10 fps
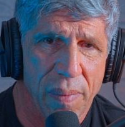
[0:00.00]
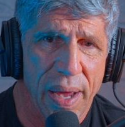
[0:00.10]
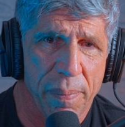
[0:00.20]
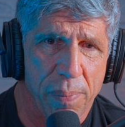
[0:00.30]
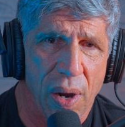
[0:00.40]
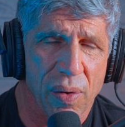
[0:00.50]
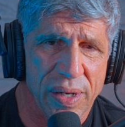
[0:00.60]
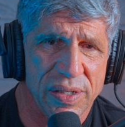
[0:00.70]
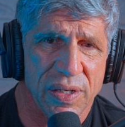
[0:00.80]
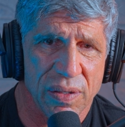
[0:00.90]
my
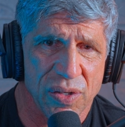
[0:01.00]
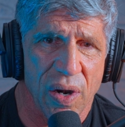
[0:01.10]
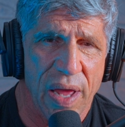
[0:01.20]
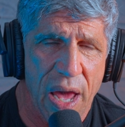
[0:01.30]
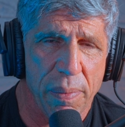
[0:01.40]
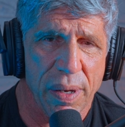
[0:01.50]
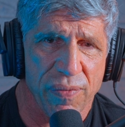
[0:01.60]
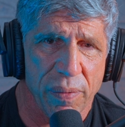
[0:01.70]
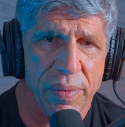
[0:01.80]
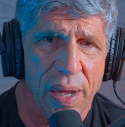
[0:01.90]
progress to start happening
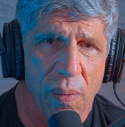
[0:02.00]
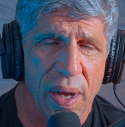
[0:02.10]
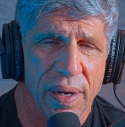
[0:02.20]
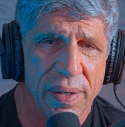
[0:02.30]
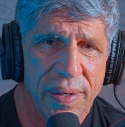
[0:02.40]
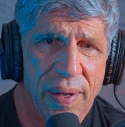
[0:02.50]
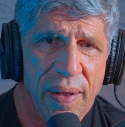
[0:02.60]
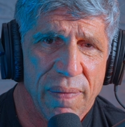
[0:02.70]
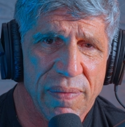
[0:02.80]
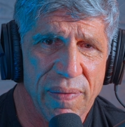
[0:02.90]
from day one,
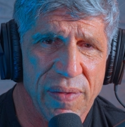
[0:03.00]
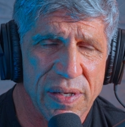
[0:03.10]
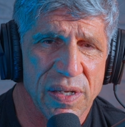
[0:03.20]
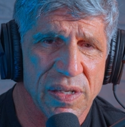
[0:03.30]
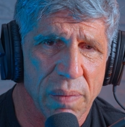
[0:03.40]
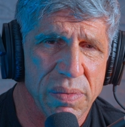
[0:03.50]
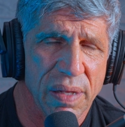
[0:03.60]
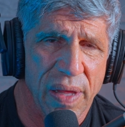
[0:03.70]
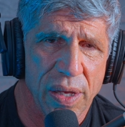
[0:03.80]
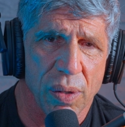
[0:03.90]
then this is
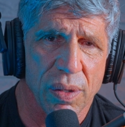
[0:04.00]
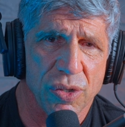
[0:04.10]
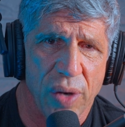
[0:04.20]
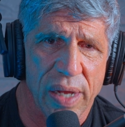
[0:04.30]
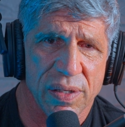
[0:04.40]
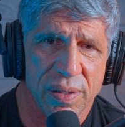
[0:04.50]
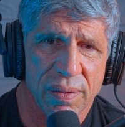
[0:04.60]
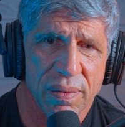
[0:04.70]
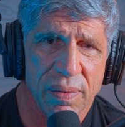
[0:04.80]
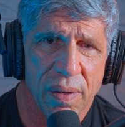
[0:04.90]
something that you'll address,
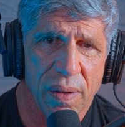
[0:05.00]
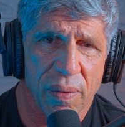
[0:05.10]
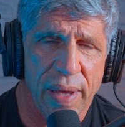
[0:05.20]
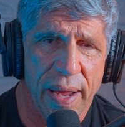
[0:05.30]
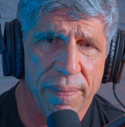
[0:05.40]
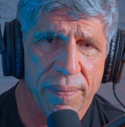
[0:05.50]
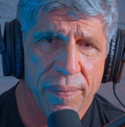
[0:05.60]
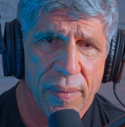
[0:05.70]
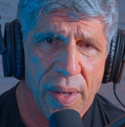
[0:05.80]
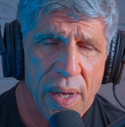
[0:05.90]
okay?
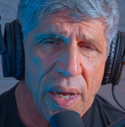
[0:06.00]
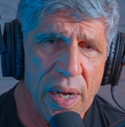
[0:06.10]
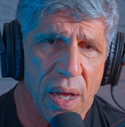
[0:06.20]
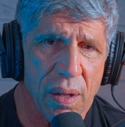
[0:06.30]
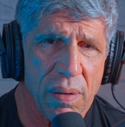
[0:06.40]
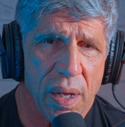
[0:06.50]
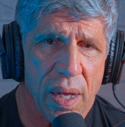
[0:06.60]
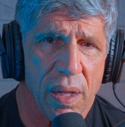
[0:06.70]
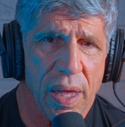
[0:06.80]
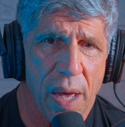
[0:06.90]
And
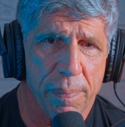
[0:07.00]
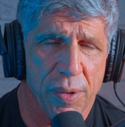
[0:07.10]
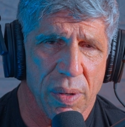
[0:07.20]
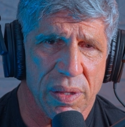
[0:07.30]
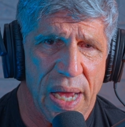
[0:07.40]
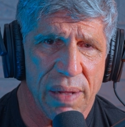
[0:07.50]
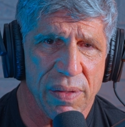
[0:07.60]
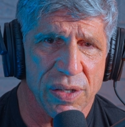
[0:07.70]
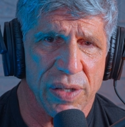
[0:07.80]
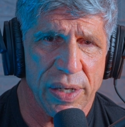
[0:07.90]
I'll help you with that.
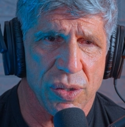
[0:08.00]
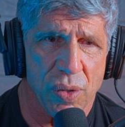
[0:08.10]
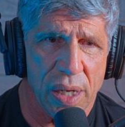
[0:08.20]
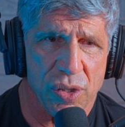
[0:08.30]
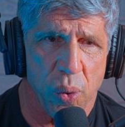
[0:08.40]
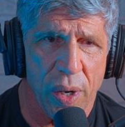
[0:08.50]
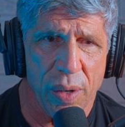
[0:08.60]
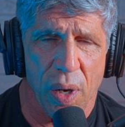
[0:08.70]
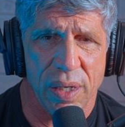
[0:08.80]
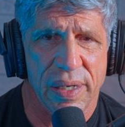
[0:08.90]
There's a
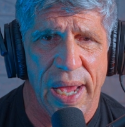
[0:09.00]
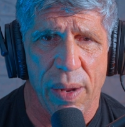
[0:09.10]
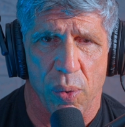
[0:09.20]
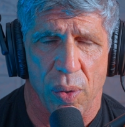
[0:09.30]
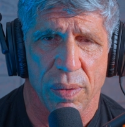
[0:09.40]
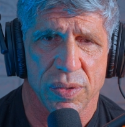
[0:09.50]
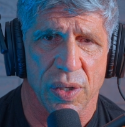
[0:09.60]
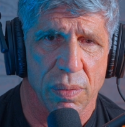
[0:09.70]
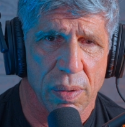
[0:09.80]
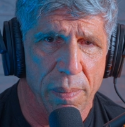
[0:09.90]
21-day rule.
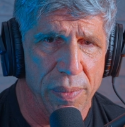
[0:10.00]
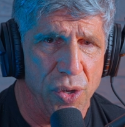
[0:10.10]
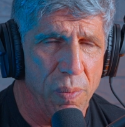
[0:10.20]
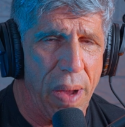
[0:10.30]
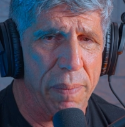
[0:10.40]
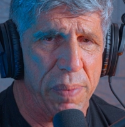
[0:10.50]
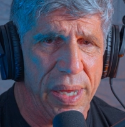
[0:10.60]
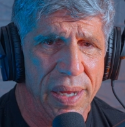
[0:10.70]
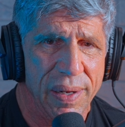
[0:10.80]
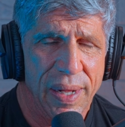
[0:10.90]
So you might
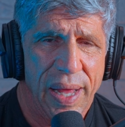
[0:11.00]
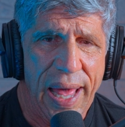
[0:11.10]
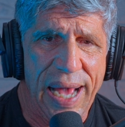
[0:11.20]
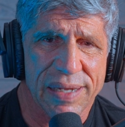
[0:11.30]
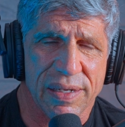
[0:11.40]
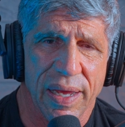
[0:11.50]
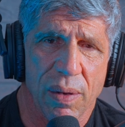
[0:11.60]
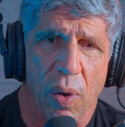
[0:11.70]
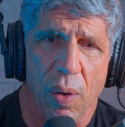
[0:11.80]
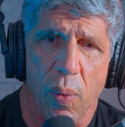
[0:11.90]
be
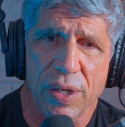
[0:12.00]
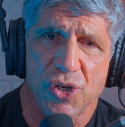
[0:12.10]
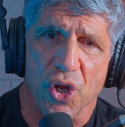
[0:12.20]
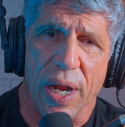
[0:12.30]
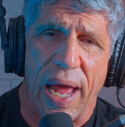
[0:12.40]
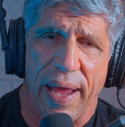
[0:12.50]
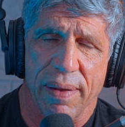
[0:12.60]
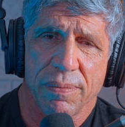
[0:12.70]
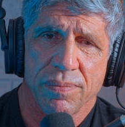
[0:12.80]
asking, well, when should I